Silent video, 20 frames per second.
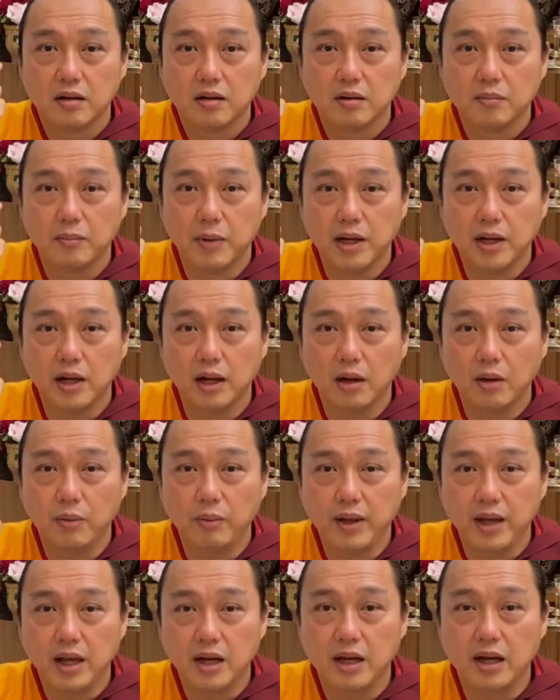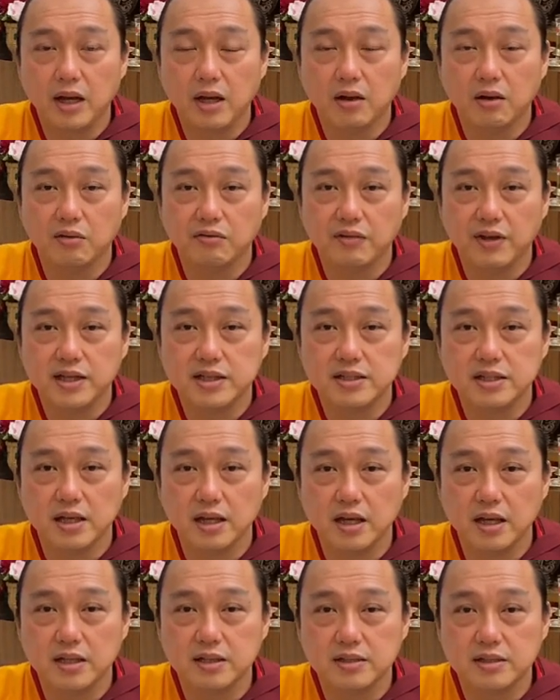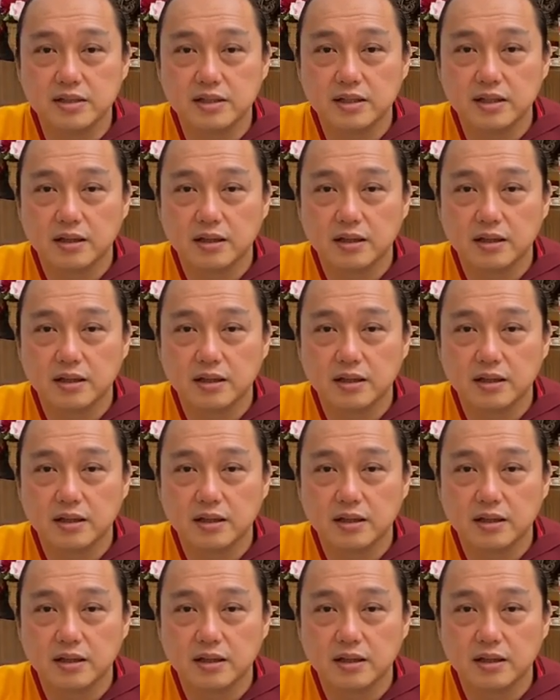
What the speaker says: but the awakening of as it is.